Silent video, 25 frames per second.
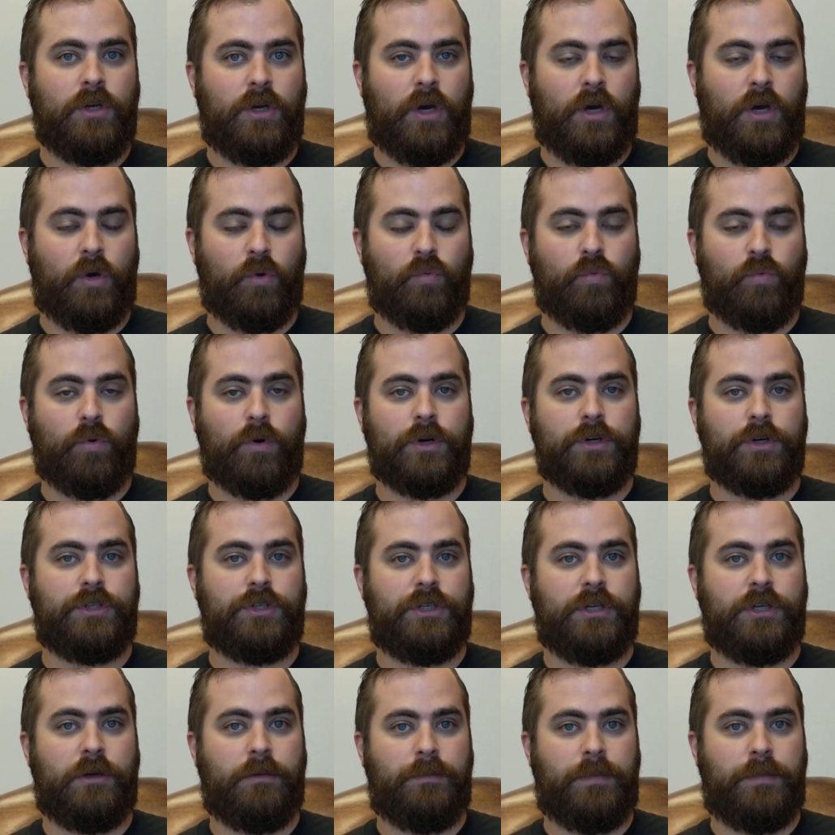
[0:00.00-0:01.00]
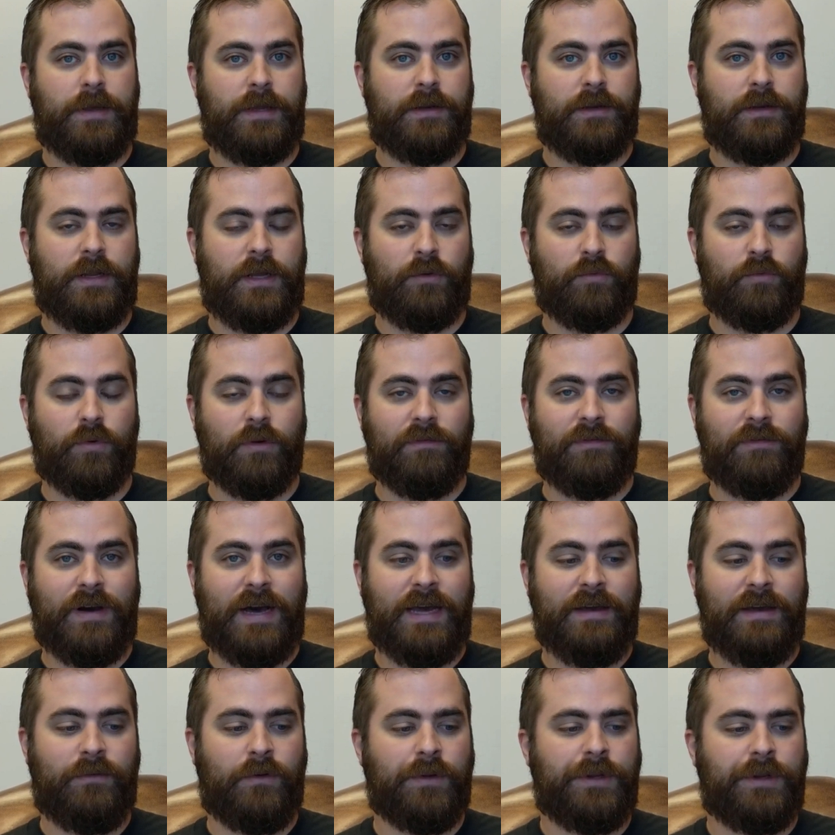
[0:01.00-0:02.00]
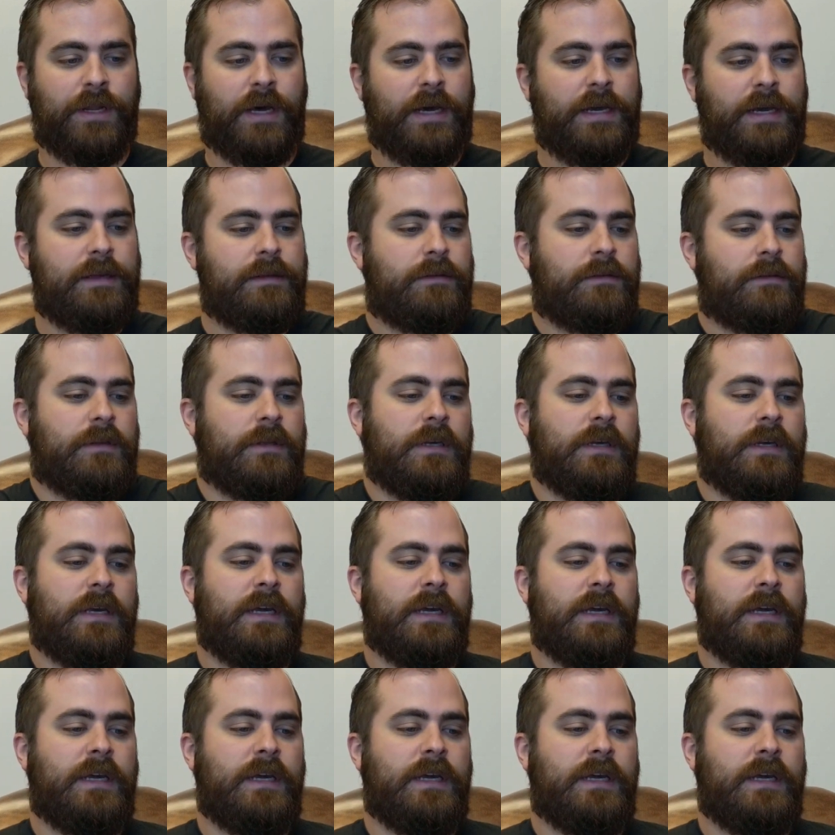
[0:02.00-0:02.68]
worship and revival nights.